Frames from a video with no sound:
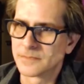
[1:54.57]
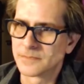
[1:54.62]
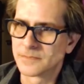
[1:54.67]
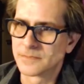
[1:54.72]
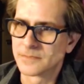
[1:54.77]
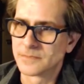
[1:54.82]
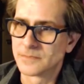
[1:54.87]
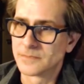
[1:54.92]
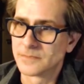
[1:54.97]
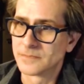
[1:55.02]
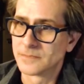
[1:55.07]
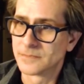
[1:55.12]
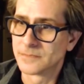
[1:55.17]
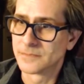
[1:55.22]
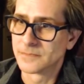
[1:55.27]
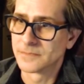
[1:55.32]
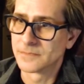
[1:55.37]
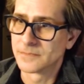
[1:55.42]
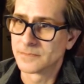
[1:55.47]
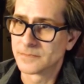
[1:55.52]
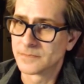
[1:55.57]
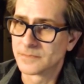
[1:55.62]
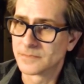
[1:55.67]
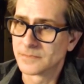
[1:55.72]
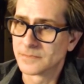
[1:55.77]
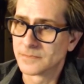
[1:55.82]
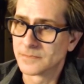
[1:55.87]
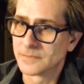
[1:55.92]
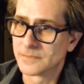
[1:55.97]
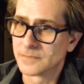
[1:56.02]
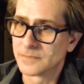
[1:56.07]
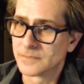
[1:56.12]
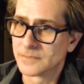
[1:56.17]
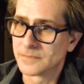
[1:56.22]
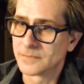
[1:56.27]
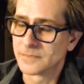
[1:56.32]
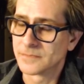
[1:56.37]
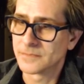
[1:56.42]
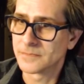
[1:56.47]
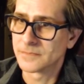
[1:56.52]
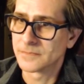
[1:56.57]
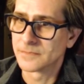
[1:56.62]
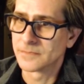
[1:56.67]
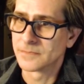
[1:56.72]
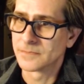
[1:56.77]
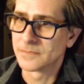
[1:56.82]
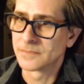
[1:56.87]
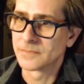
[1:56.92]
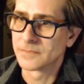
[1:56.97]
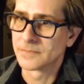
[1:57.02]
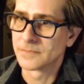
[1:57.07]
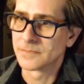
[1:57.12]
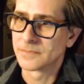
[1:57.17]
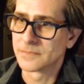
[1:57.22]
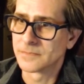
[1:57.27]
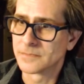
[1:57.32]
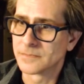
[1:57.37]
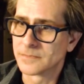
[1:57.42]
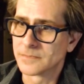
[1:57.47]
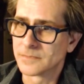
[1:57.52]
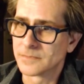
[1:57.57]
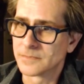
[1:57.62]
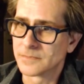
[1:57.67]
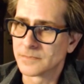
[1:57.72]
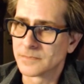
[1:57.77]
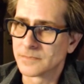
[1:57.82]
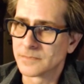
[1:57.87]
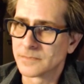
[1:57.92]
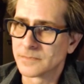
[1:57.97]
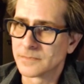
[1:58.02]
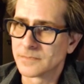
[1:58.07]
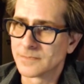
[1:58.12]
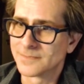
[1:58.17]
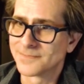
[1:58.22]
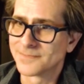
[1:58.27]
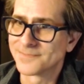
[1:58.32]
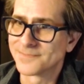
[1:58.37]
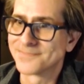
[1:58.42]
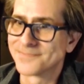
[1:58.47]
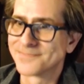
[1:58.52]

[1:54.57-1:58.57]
(silent)